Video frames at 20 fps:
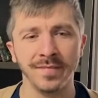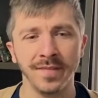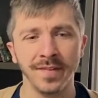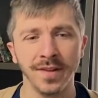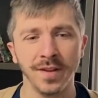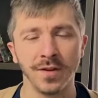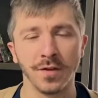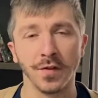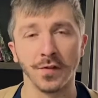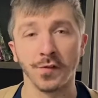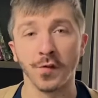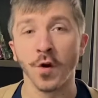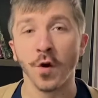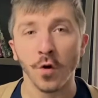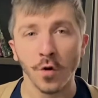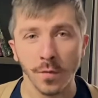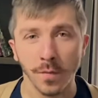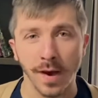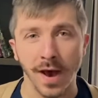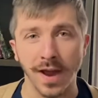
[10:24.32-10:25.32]
this
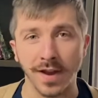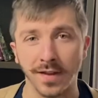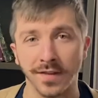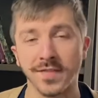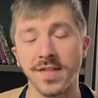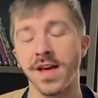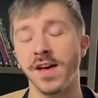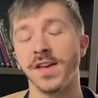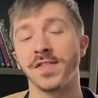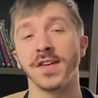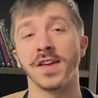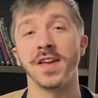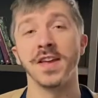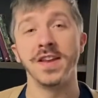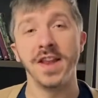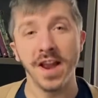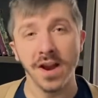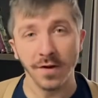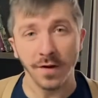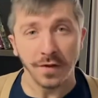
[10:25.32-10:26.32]
coal mine? It's not like the
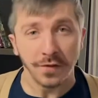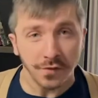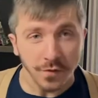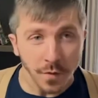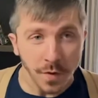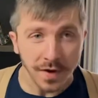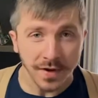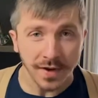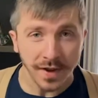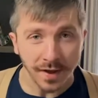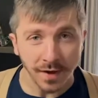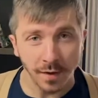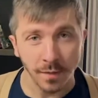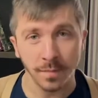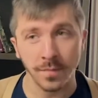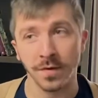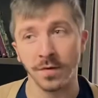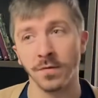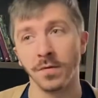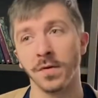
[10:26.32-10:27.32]
canary is going to
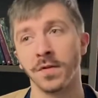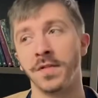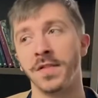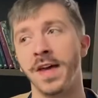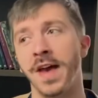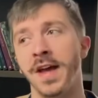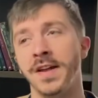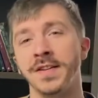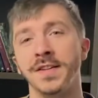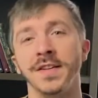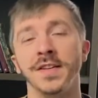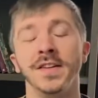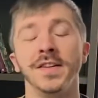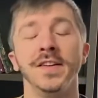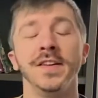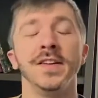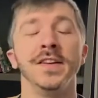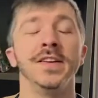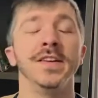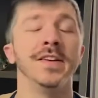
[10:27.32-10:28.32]
help you, or that
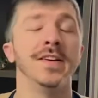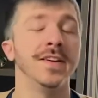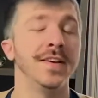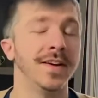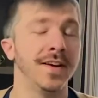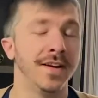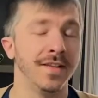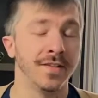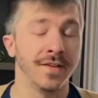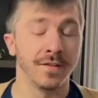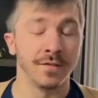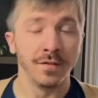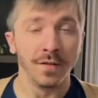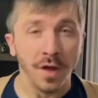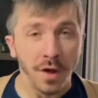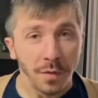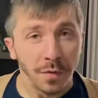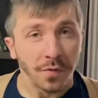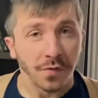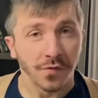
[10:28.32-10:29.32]
they're
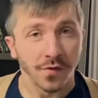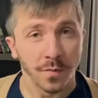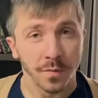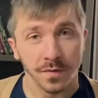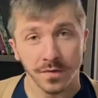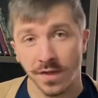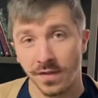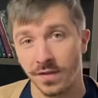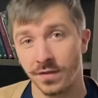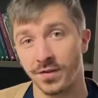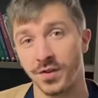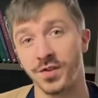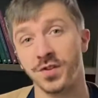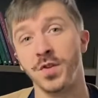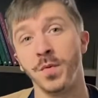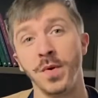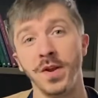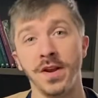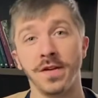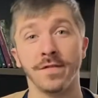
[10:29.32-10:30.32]
lonesome, or that they're just
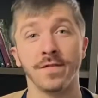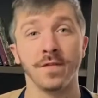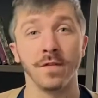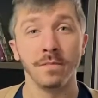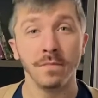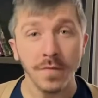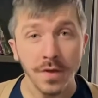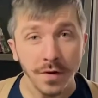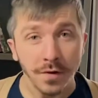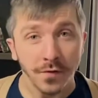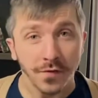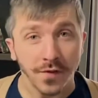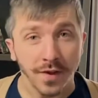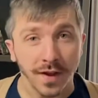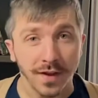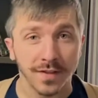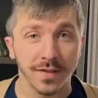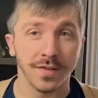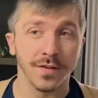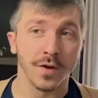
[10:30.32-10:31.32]
doing it for
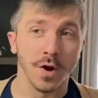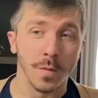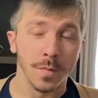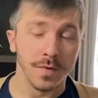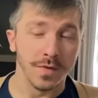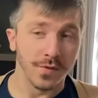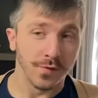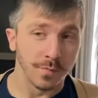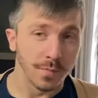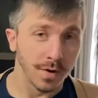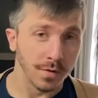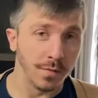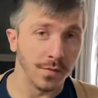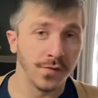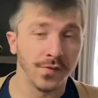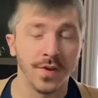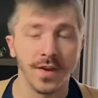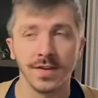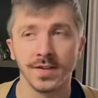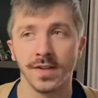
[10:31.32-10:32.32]
music, that they're hoping this bird will
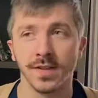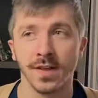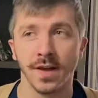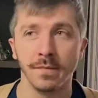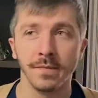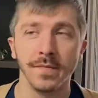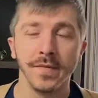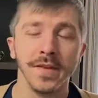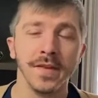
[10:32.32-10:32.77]
sing to them,